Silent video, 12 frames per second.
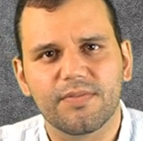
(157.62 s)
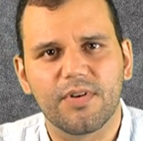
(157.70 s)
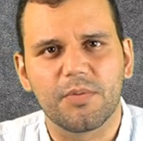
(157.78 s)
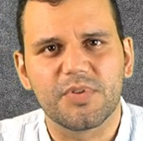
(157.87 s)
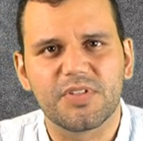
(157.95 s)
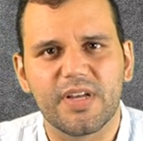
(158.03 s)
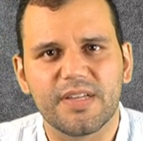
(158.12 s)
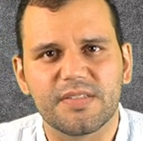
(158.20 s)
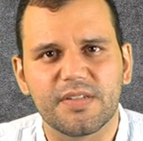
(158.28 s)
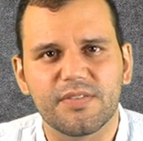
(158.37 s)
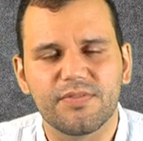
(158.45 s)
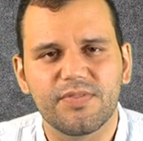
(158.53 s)
Farmer Sai
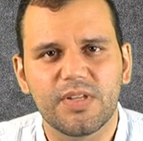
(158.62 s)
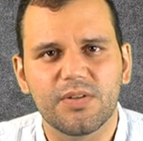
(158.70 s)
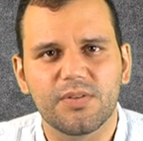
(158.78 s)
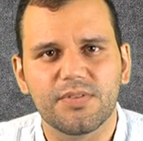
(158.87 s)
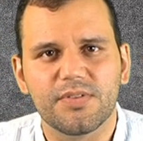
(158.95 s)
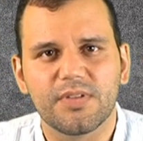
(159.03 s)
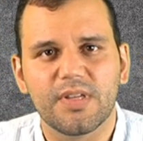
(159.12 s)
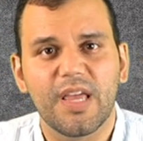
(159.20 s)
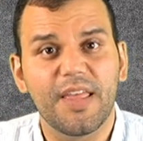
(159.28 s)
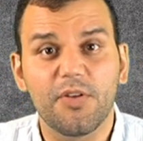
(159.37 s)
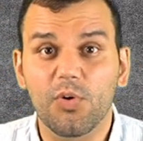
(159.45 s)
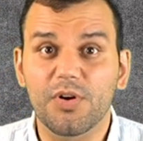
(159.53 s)
is in his field
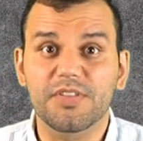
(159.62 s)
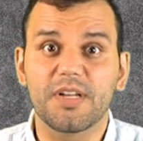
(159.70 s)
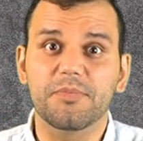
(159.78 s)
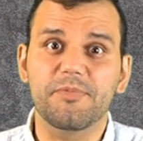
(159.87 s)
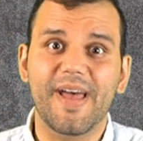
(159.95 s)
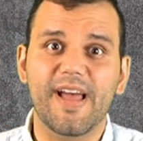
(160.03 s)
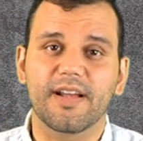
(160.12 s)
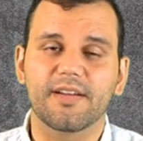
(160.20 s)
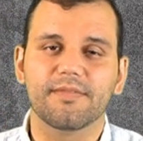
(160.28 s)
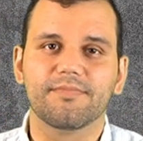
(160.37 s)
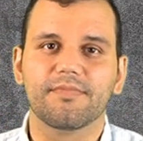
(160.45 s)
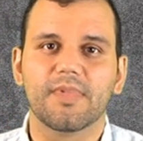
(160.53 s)
and the horse comes
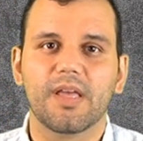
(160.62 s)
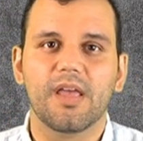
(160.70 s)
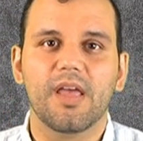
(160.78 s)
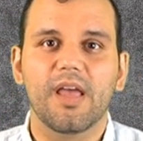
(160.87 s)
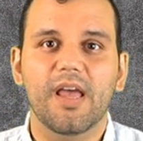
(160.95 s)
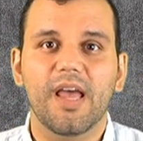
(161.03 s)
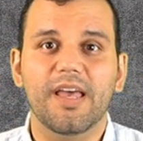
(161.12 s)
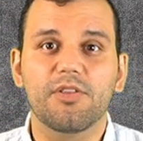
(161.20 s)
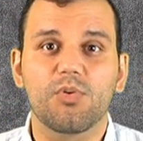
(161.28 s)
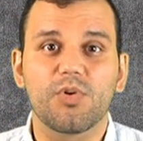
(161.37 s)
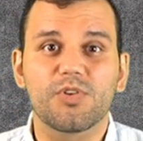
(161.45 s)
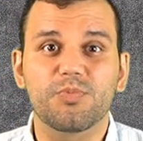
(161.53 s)
back and
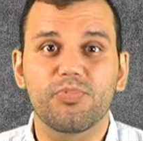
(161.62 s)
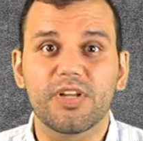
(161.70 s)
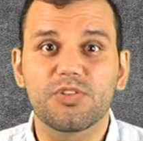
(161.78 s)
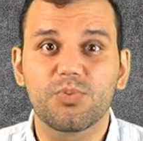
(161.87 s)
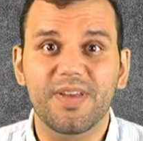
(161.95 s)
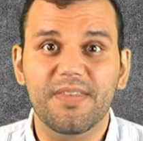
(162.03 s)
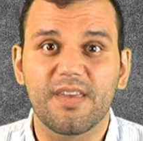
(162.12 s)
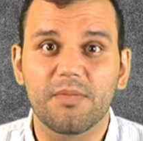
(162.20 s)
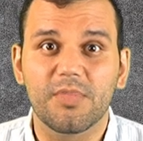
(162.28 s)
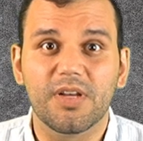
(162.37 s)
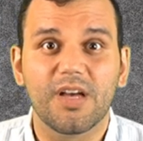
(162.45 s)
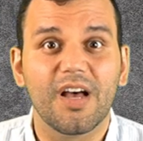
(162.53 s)
the horse brings with
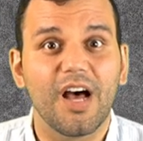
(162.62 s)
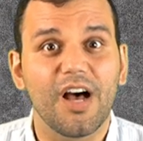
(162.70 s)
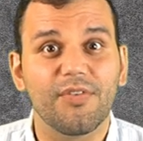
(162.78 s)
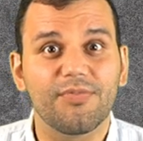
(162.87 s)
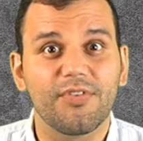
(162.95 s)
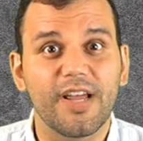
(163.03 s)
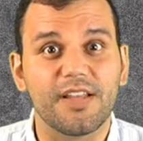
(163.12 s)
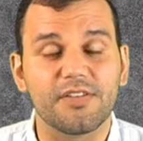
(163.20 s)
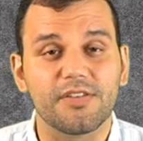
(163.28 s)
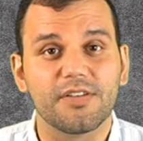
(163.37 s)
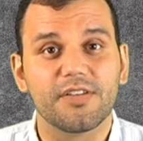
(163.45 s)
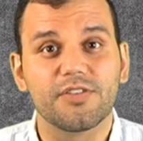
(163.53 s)
him a
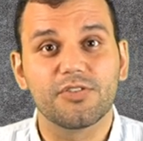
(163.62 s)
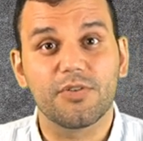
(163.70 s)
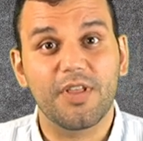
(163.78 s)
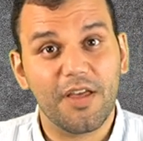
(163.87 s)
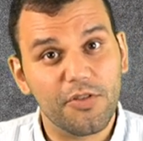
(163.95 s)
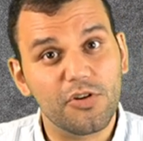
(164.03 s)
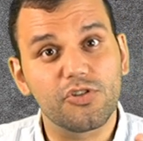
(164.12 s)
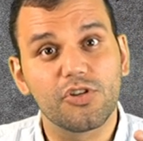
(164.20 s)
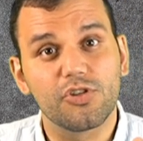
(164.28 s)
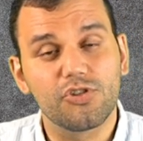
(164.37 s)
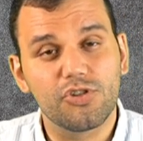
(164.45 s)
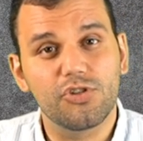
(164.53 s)
friend. So now there's
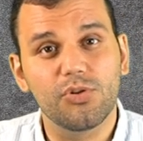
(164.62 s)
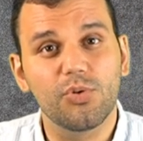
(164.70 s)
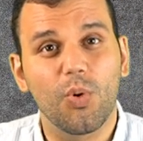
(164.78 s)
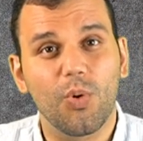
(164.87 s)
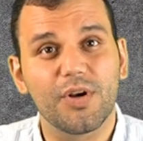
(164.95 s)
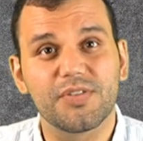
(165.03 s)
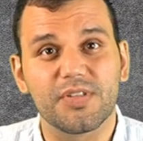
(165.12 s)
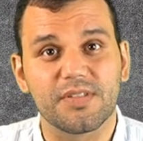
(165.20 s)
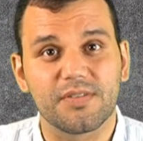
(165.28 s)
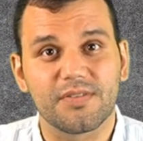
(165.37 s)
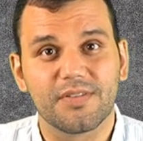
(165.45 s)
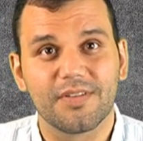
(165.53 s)
two
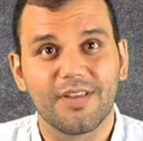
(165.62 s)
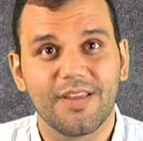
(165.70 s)
horses.